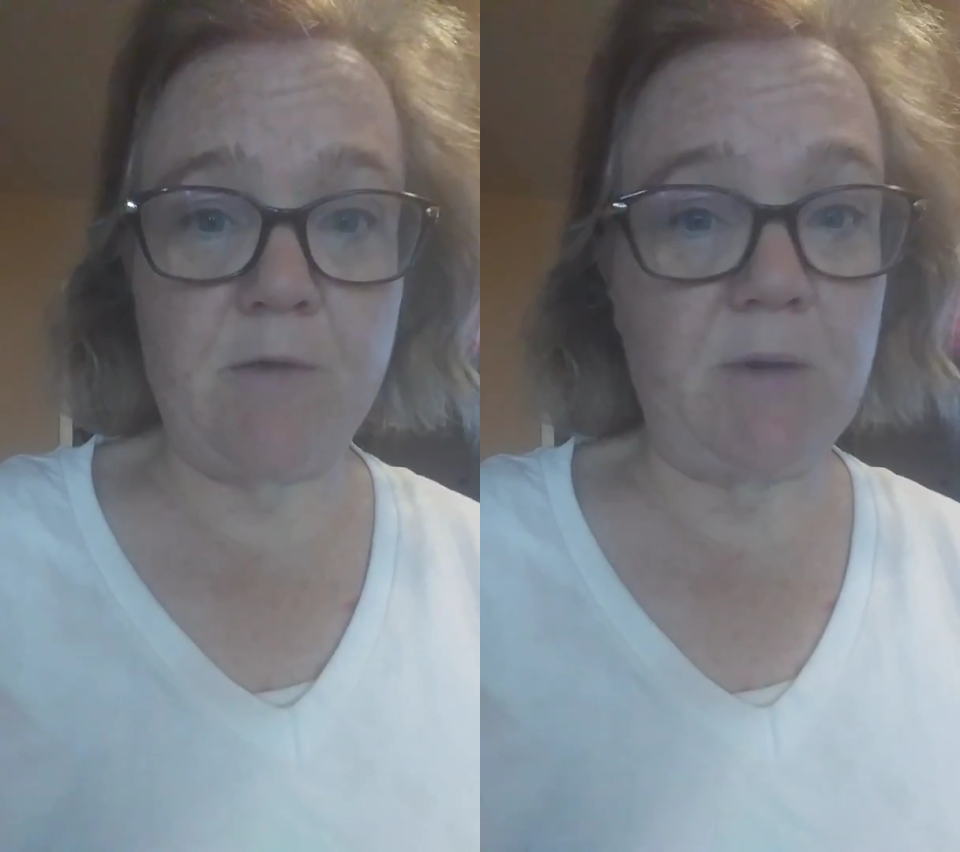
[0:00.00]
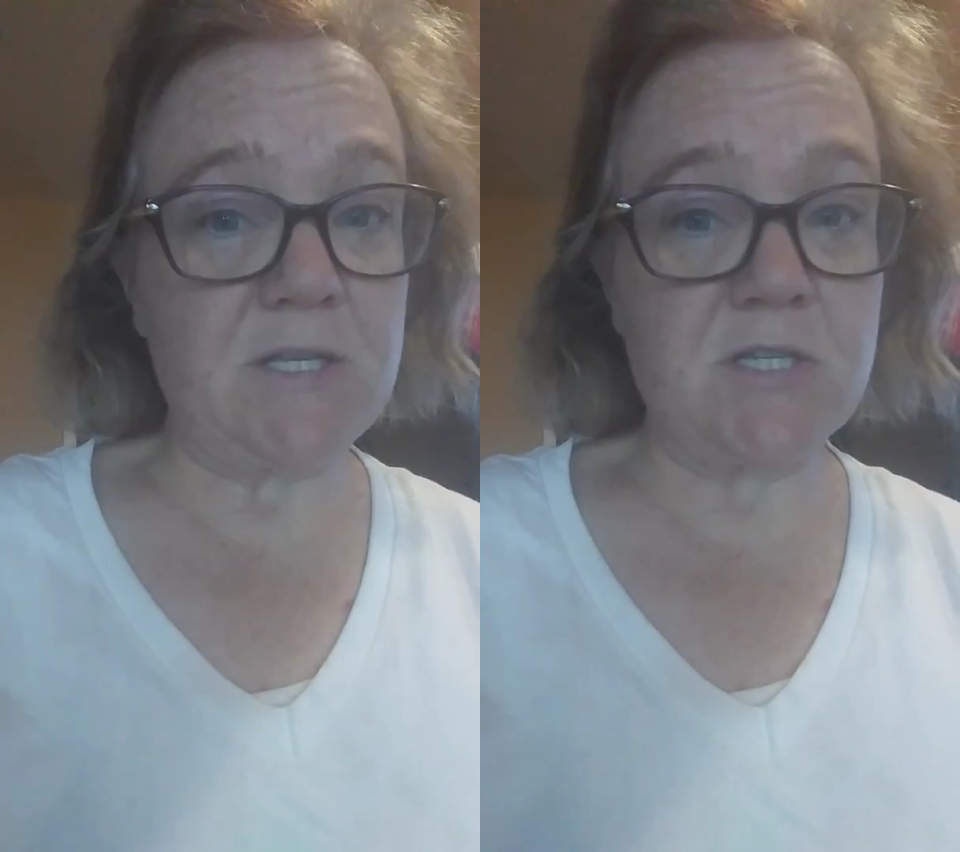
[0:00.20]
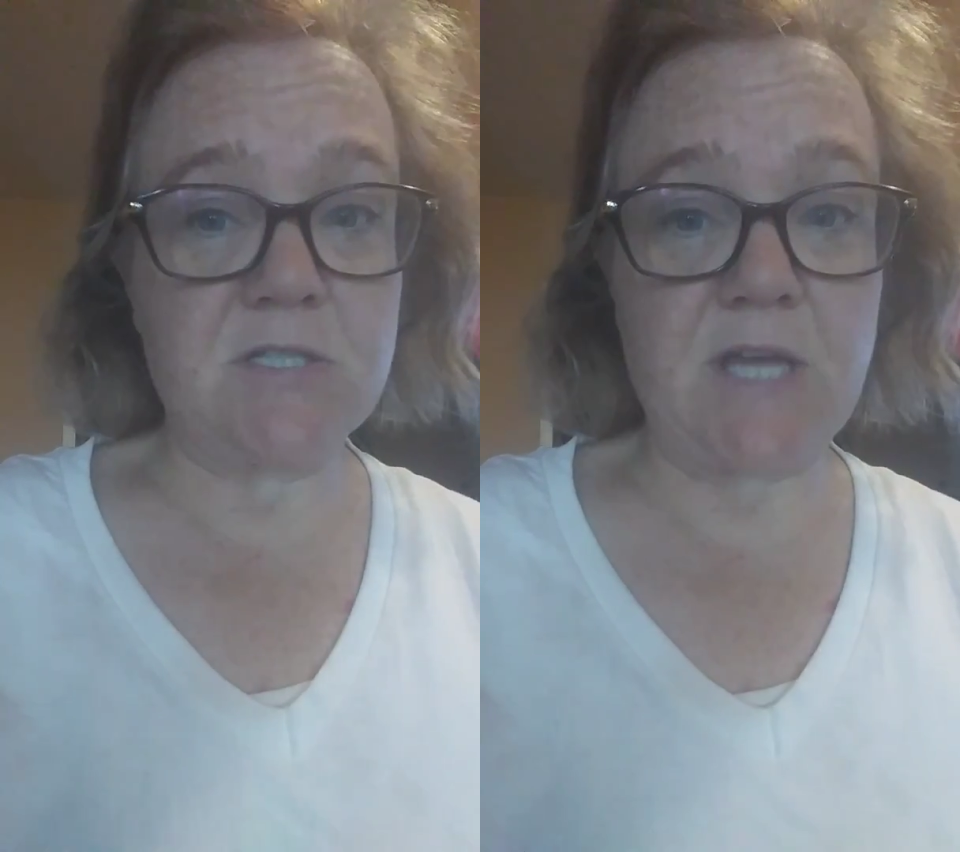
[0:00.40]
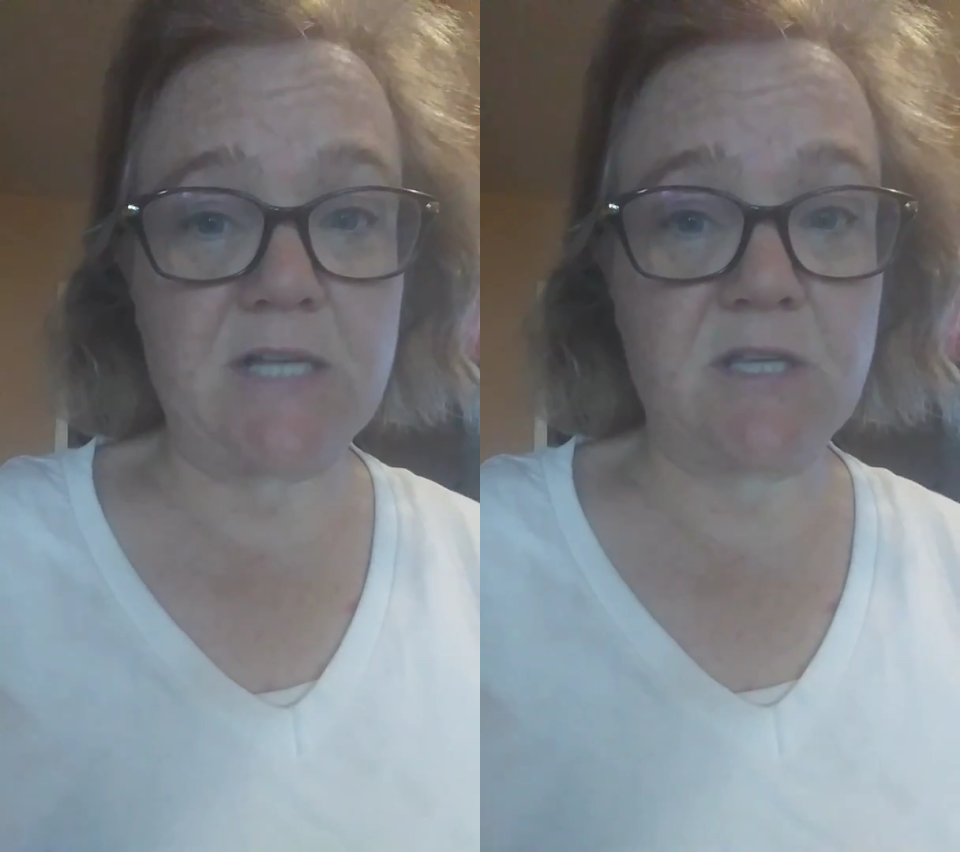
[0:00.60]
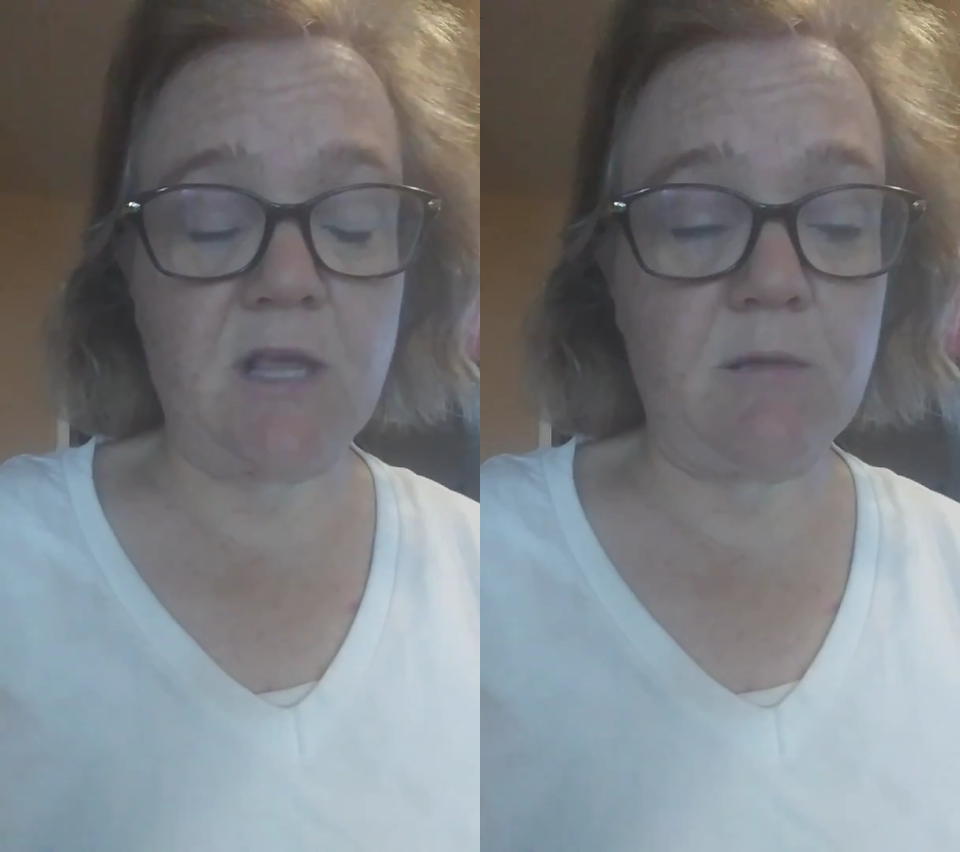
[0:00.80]
by just
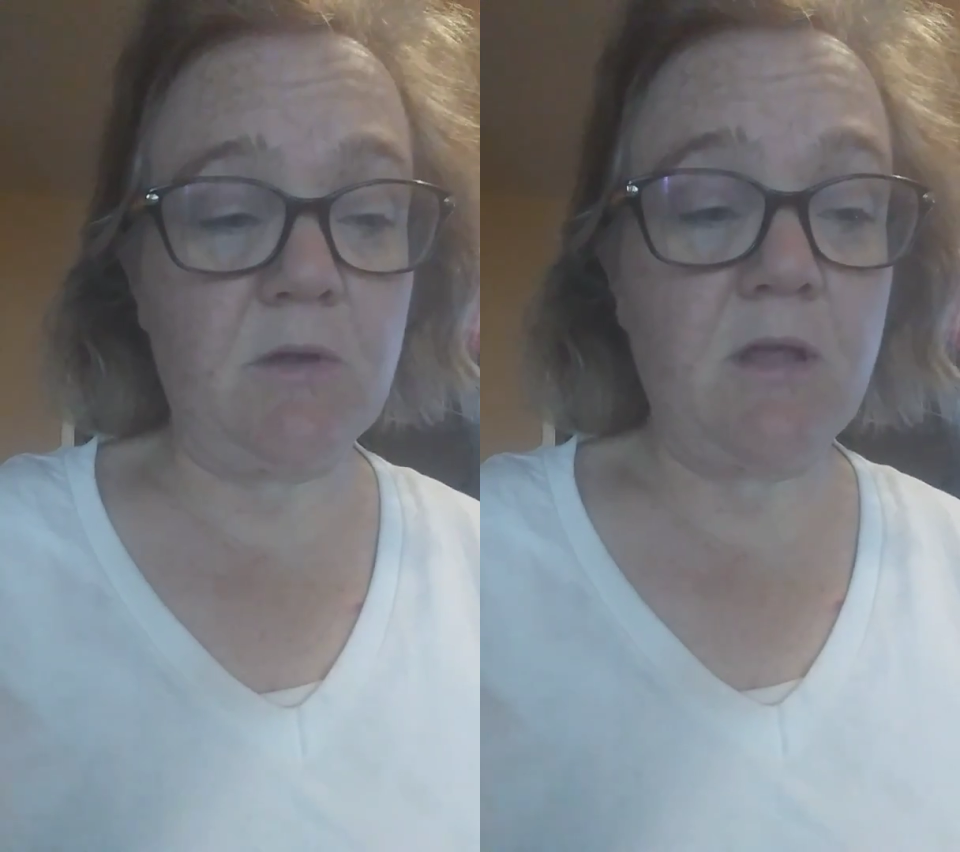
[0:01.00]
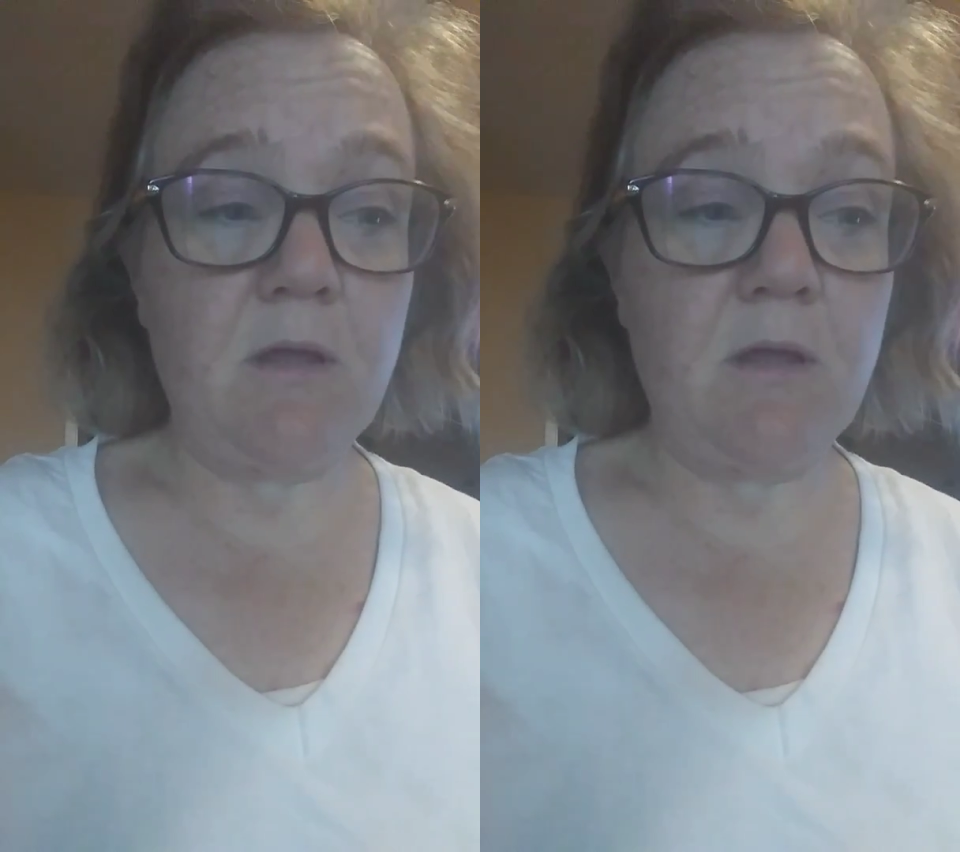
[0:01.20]
asking them,